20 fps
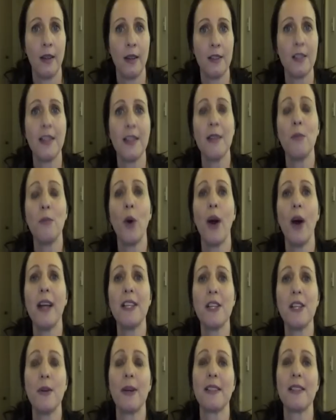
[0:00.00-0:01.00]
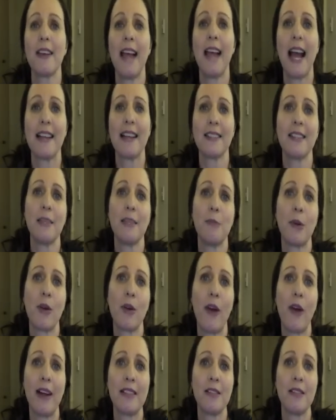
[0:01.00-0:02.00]
So then what I do as I actually
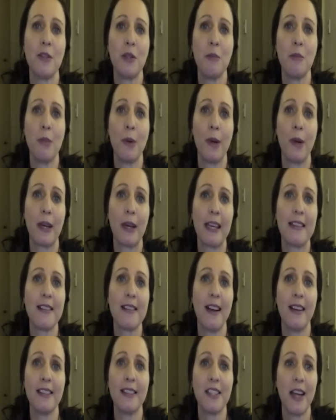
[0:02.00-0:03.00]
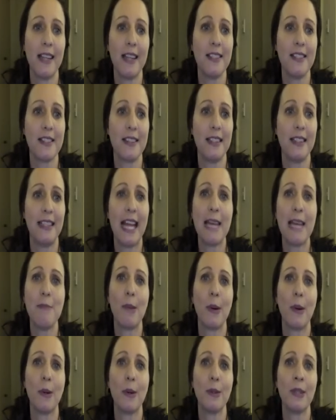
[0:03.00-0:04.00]
progress through the book is I change the
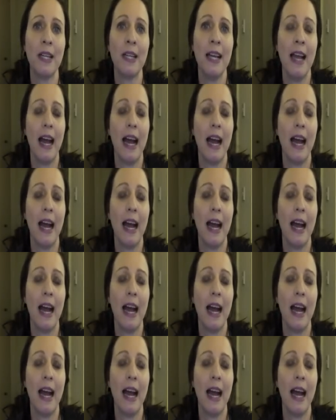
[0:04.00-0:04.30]
label